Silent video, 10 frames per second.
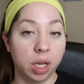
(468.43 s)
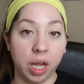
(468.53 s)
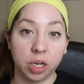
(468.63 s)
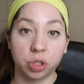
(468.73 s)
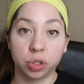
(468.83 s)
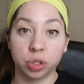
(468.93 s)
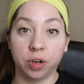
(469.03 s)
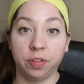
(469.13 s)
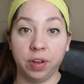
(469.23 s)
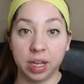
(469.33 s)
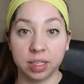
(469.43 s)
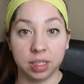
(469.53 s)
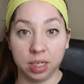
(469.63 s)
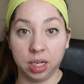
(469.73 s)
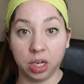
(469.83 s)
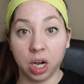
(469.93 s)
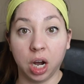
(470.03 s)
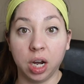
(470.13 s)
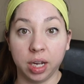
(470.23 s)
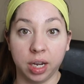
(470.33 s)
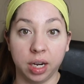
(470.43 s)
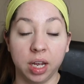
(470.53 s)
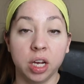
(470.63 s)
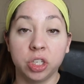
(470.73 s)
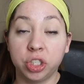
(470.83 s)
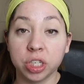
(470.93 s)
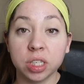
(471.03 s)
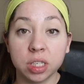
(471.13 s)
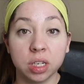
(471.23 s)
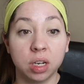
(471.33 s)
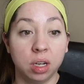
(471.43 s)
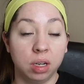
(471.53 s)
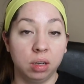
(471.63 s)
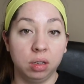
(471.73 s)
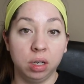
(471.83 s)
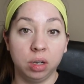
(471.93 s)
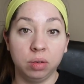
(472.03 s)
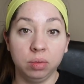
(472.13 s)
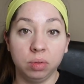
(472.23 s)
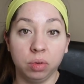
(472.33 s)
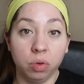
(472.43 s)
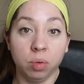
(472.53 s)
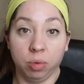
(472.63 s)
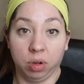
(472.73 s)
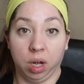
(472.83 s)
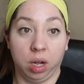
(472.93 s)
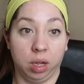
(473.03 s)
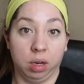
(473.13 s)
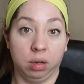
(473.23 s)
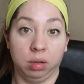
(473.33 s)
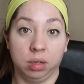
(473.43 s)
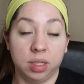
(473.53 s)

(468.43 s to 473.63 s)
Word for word: extra fancy cotton just you know, normal cotton.